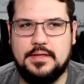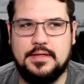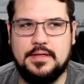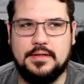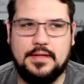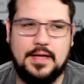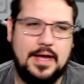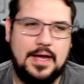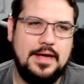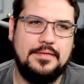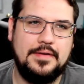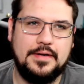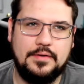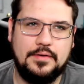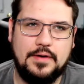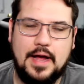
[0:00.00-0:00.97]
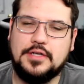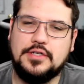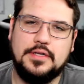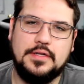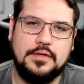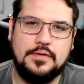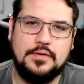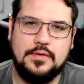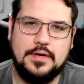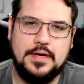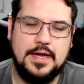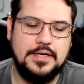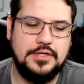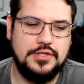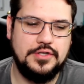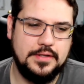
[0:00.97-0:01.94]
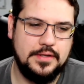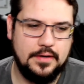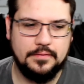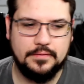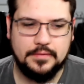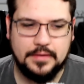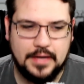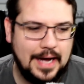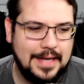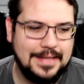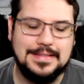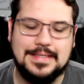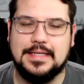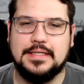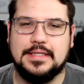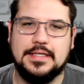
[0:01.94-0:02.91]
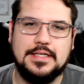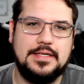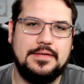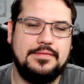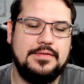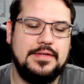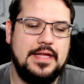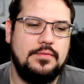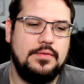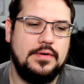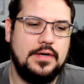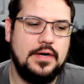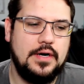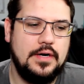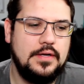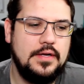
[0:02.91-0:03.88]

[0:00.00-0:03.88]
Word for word: the live interaction, the creation of content and stuff in that regard.